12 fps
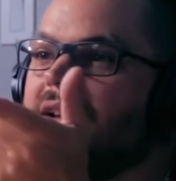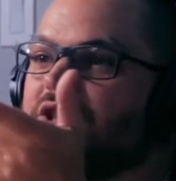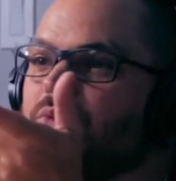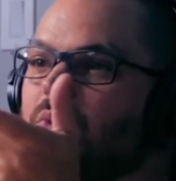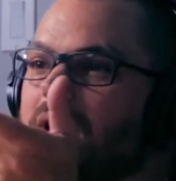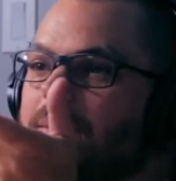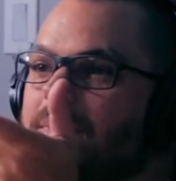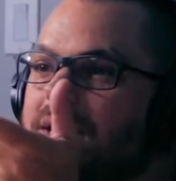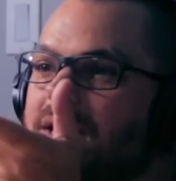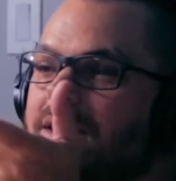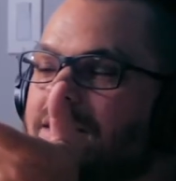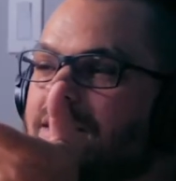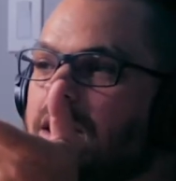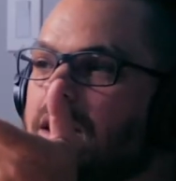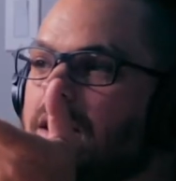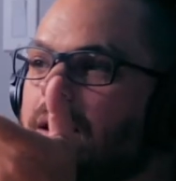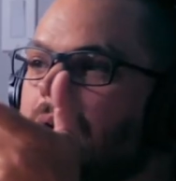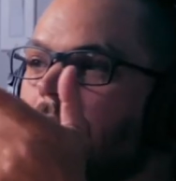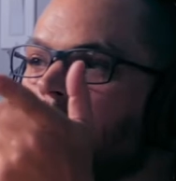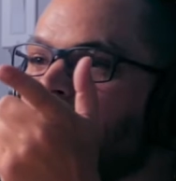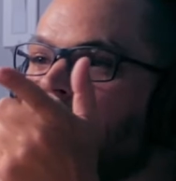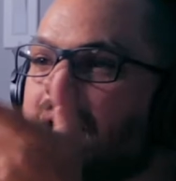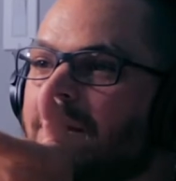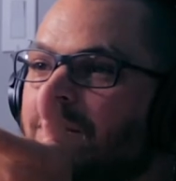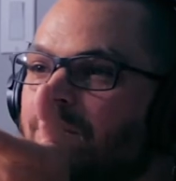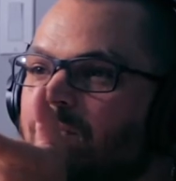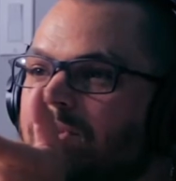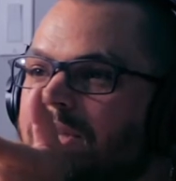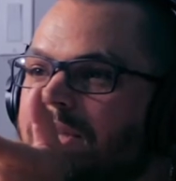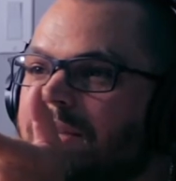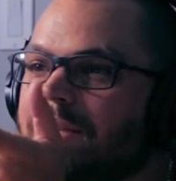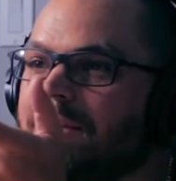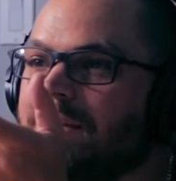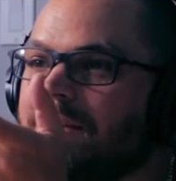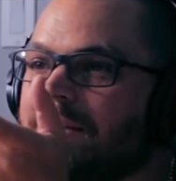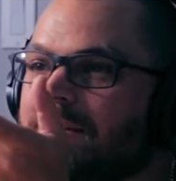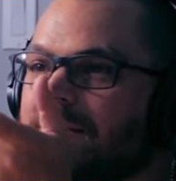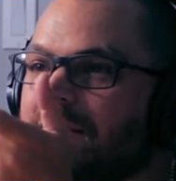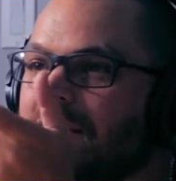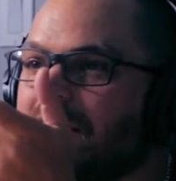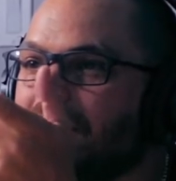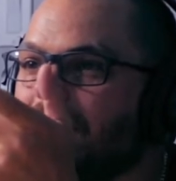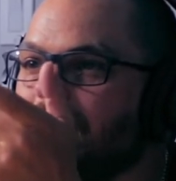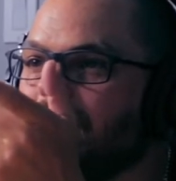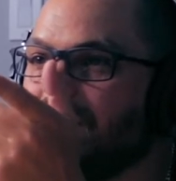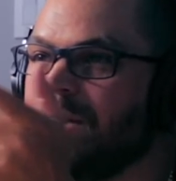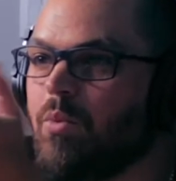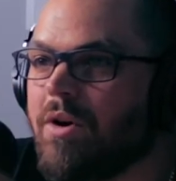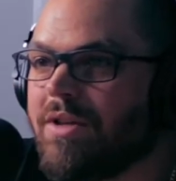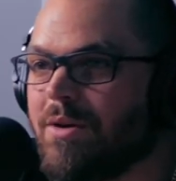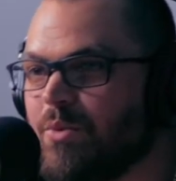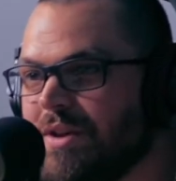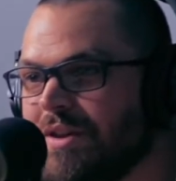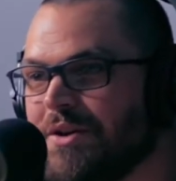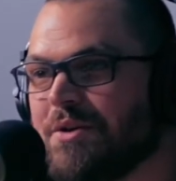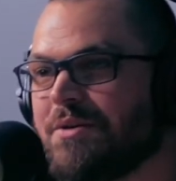That's right, because Pecker was he worked it with you.